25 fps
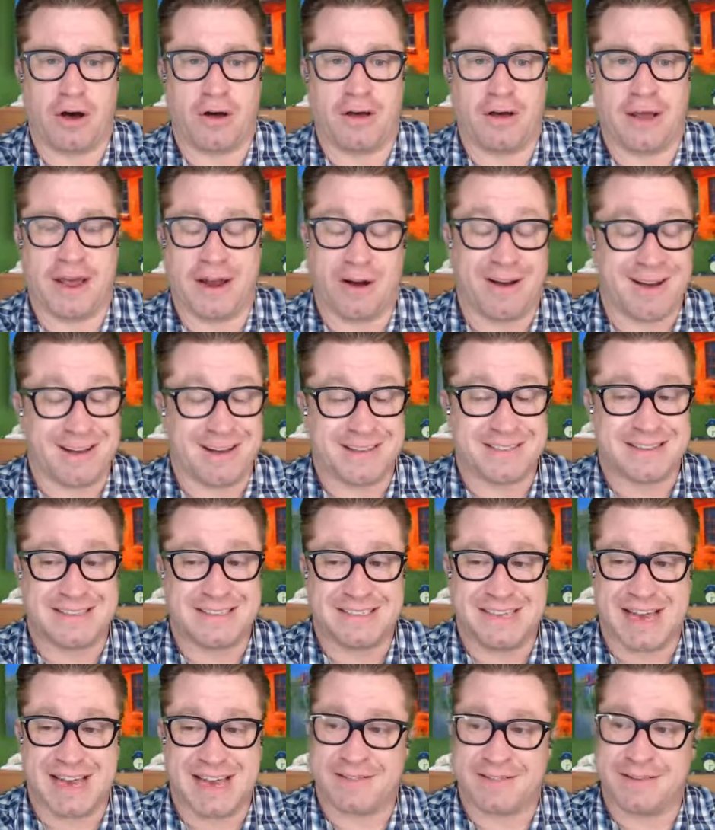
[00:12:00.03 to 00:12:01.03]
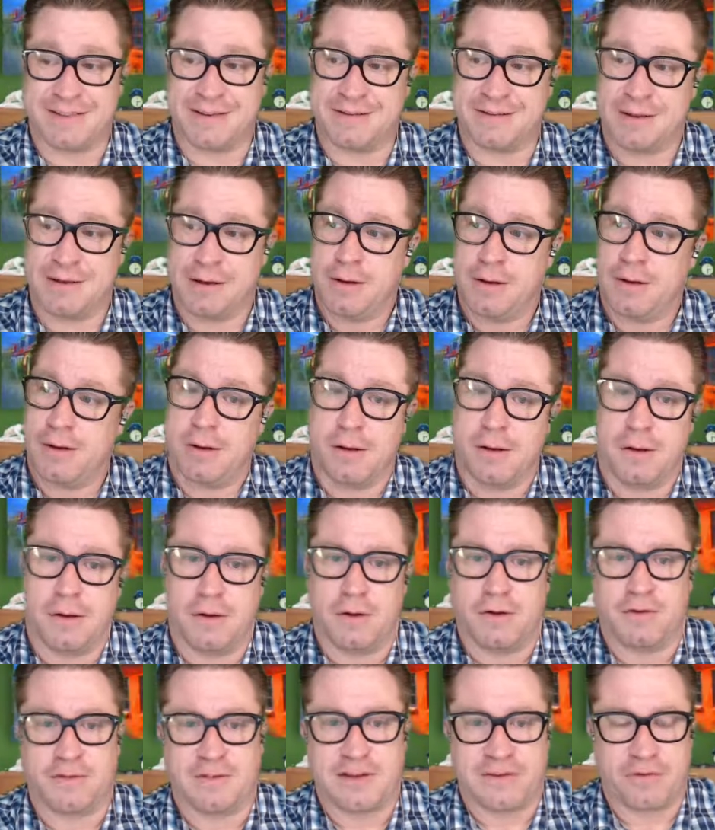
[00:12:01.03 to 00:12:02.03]
in Austin, Texas.
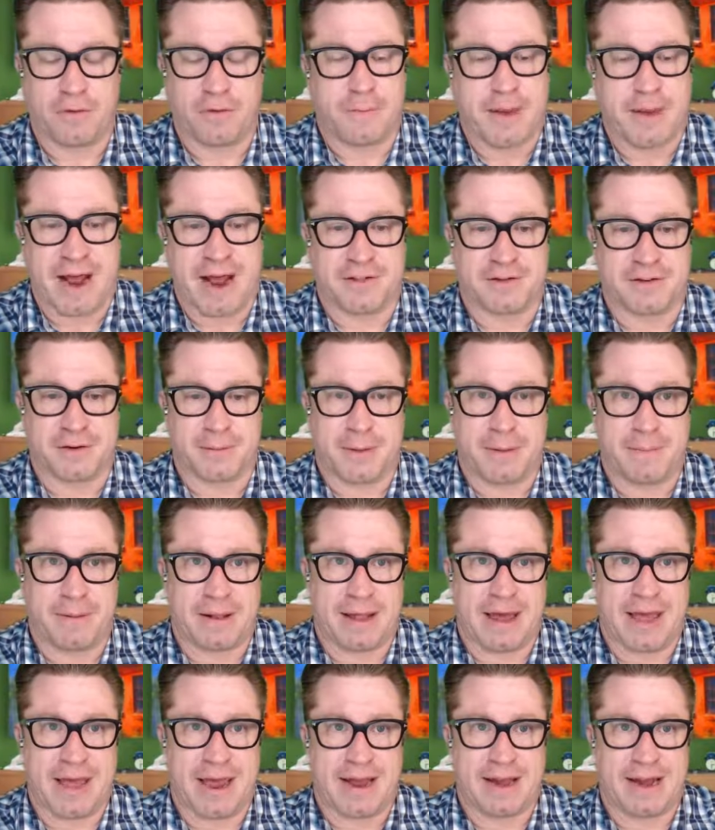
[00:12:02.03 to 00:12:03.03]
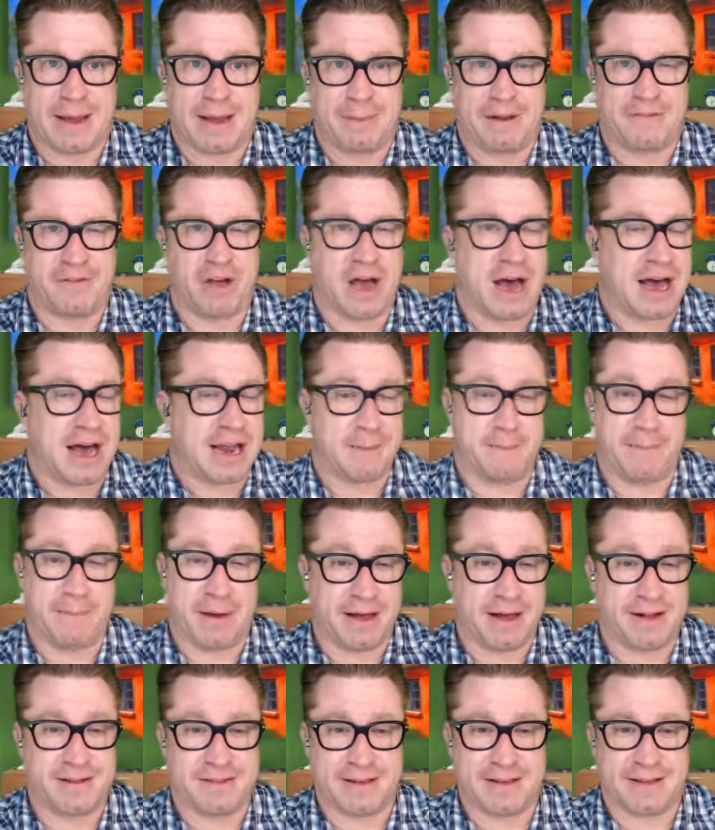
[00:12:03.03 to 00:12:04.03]
Several bands are going to be playing. I believe Collie
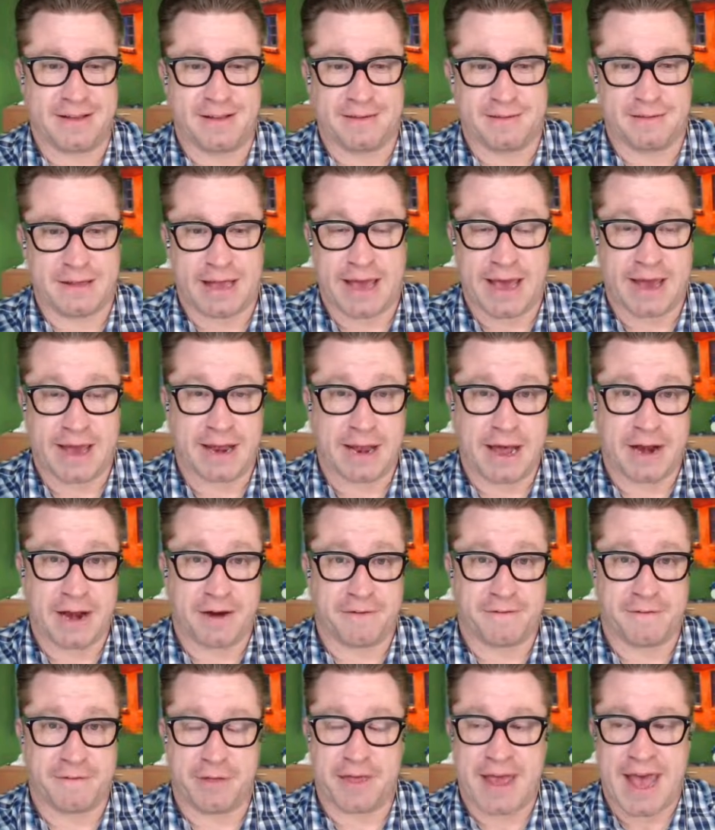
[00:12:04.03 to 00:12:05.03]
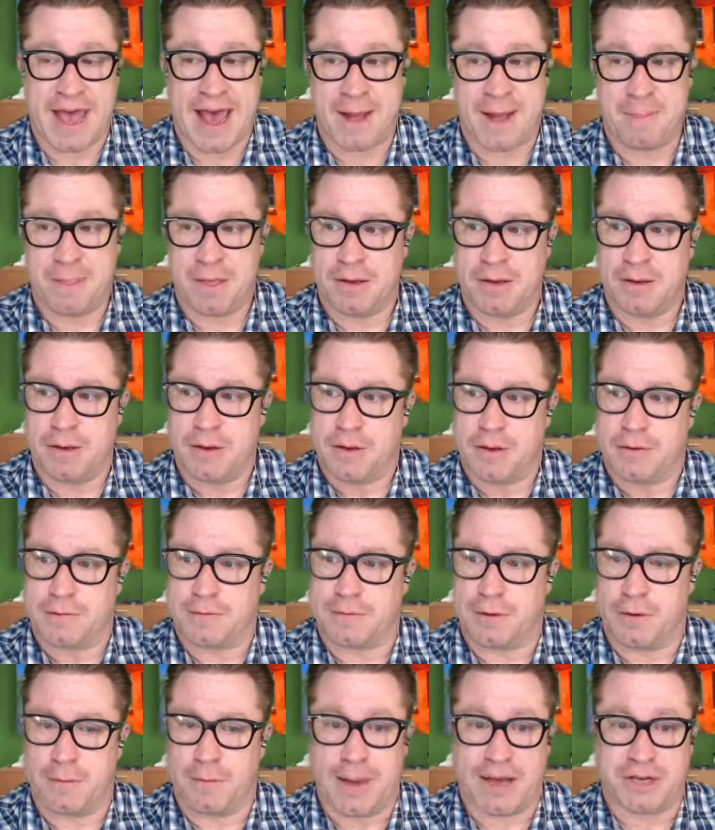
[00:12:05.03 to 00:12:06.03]
Buddz is the headliner for that.
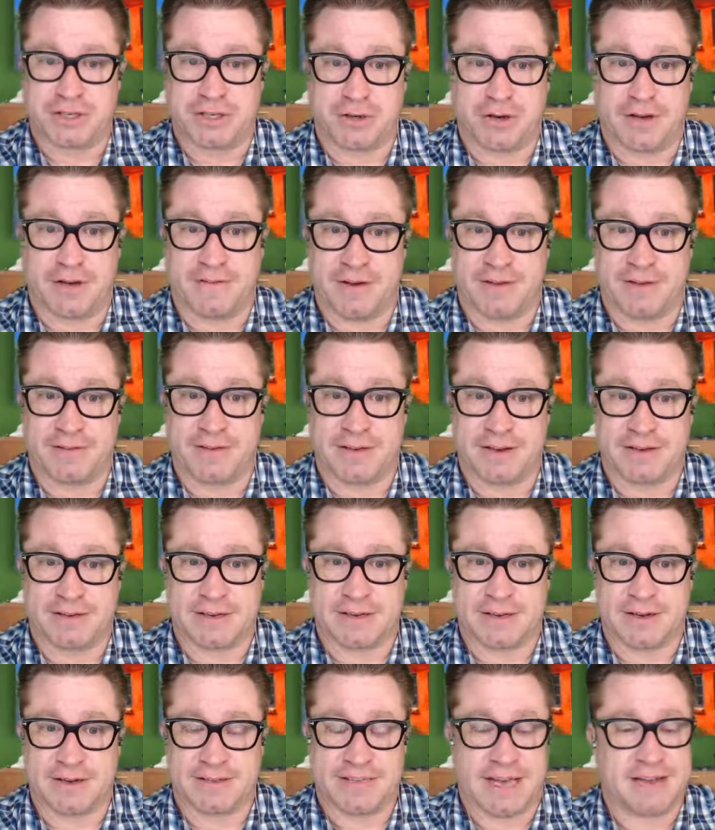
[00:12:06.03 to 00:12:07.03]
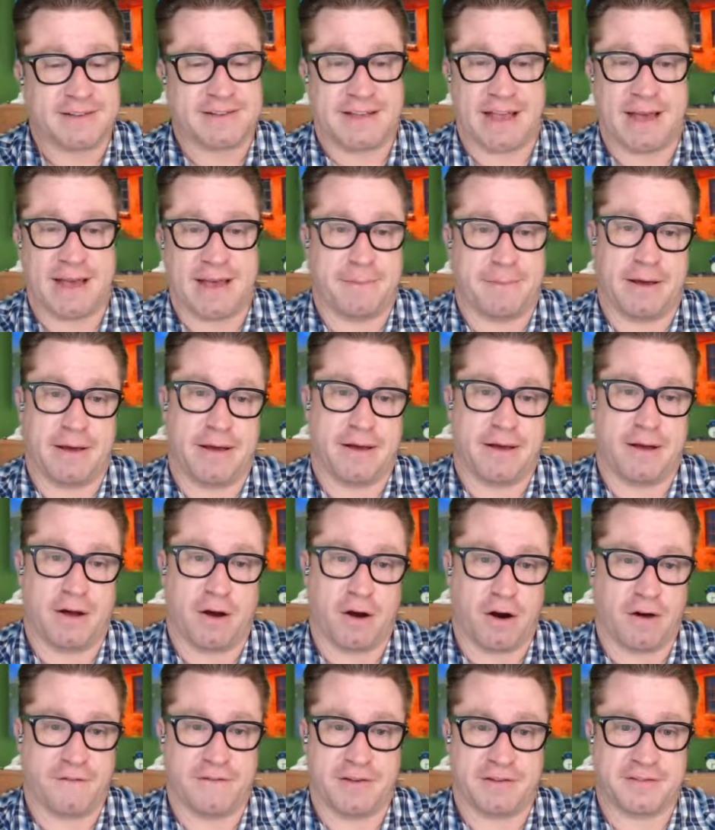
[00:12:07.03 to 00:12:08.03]
So make sure you visit the
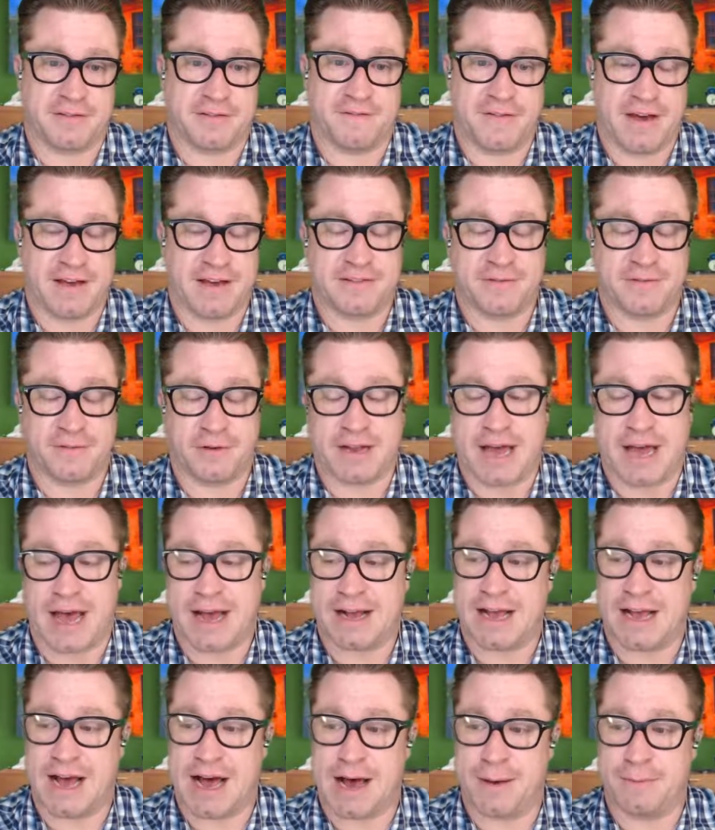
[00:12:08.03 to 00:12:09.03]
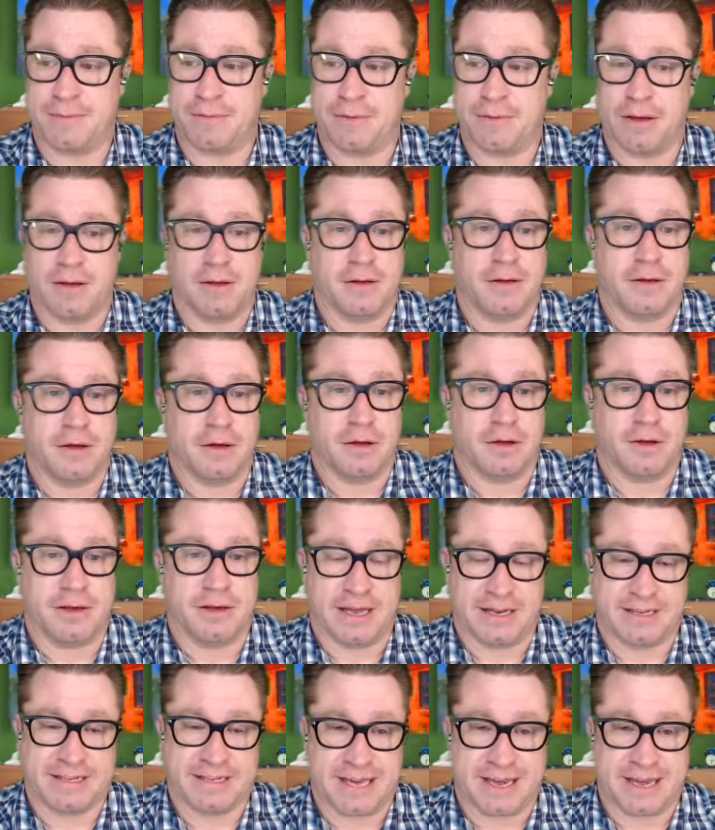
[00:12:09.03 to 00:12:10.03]
TexasHempHarvestFestival.com. You can
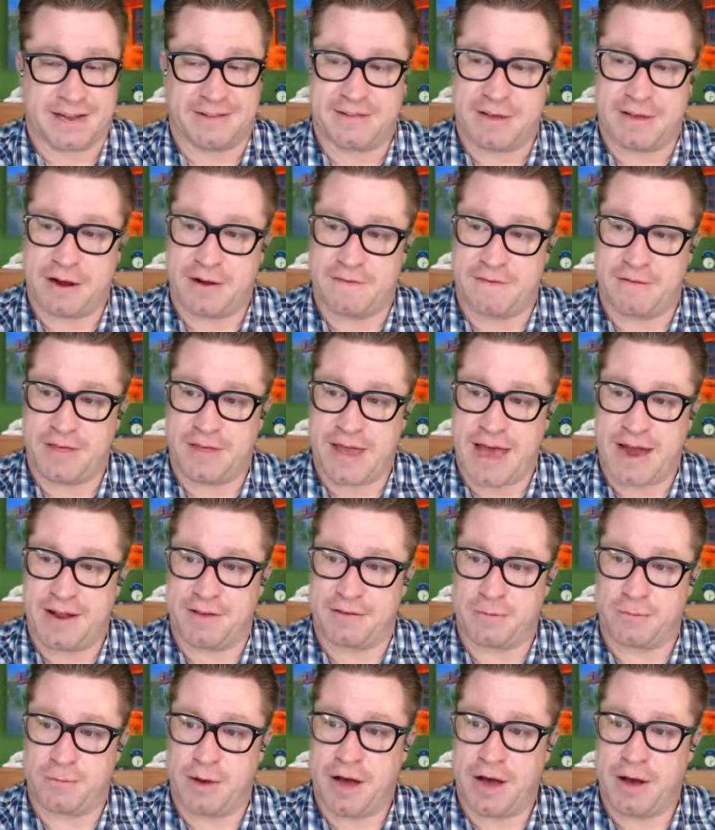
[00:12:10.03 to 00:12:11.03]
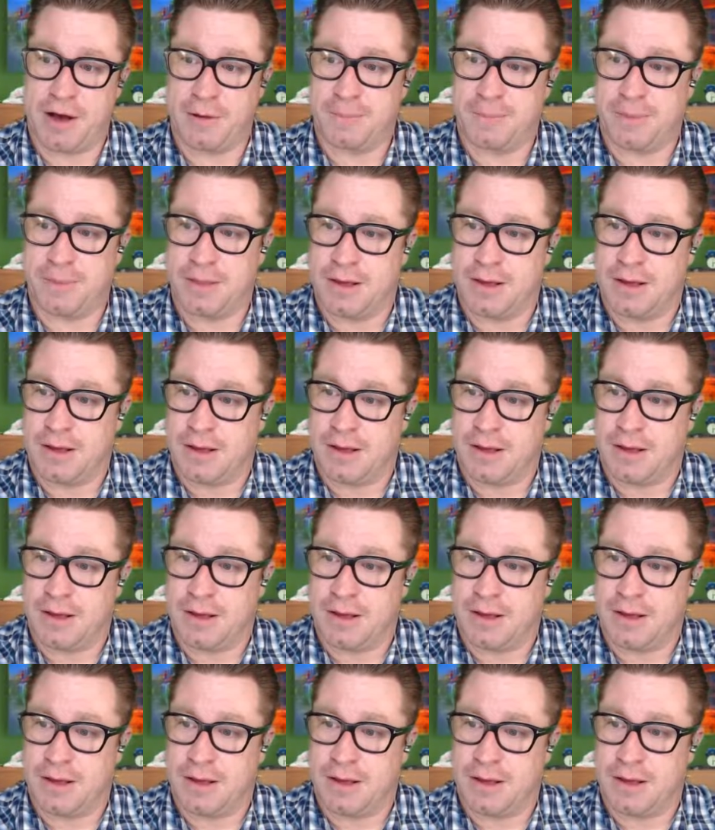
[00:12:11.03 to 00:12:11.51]
get tickets there for that as well.